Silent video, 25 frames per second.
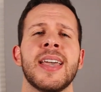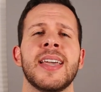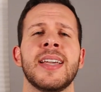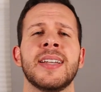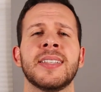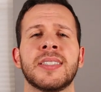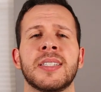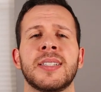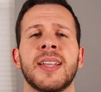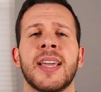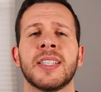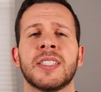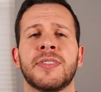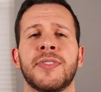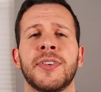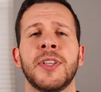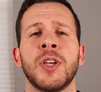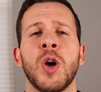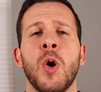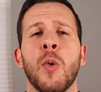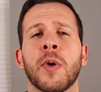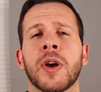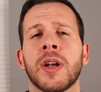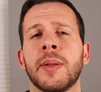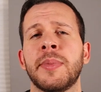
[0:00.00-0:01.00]
In today's
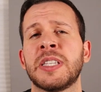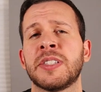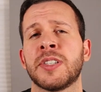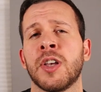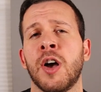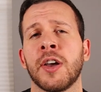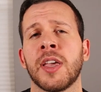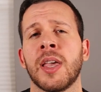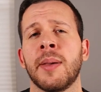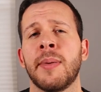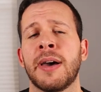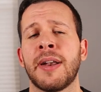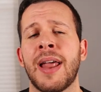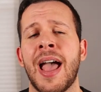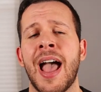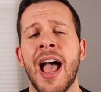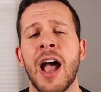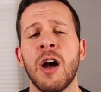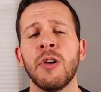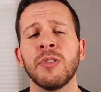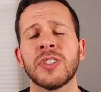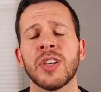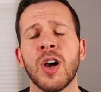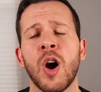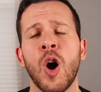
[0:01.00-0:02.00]
video, we're going to be talking about
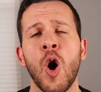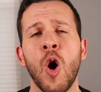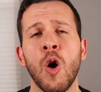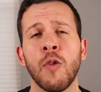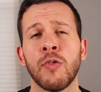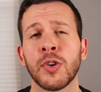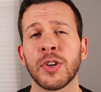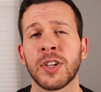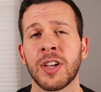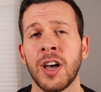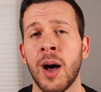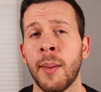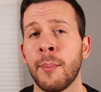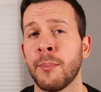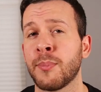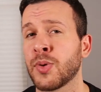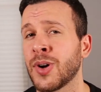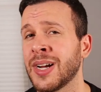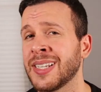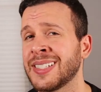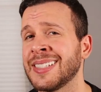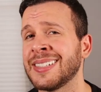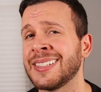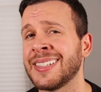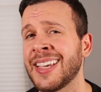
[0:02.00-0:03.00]
how to overcome
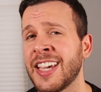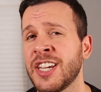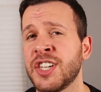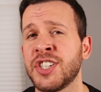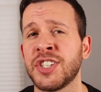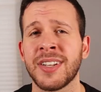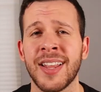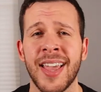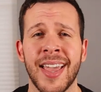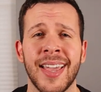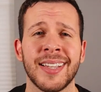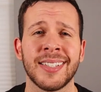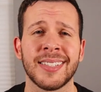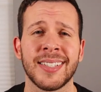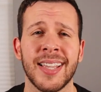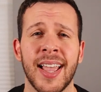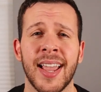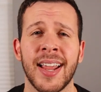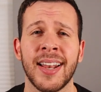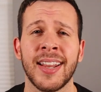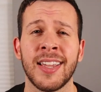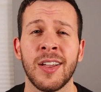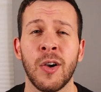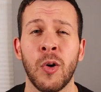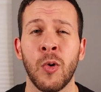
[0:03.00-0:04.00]
presentation
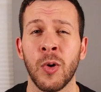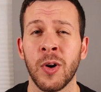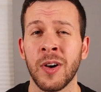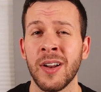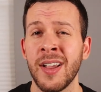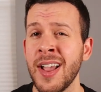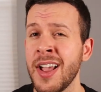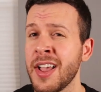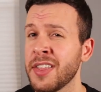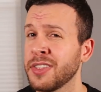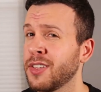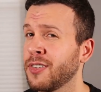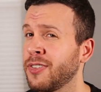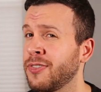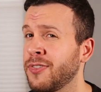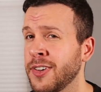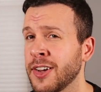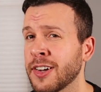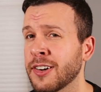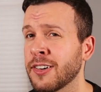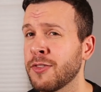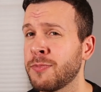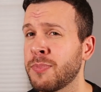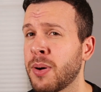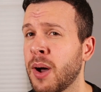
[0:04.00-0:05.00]
anxiety or the
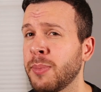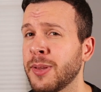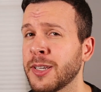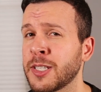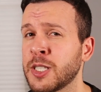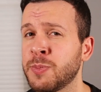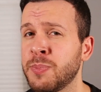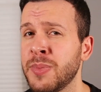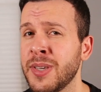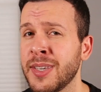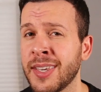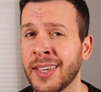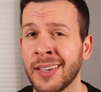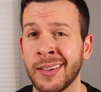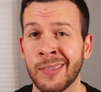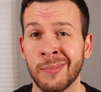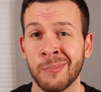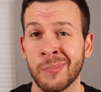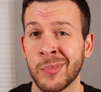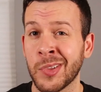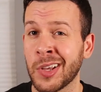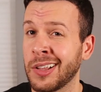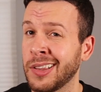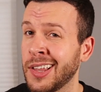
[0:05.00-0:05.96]
fear of public speaking,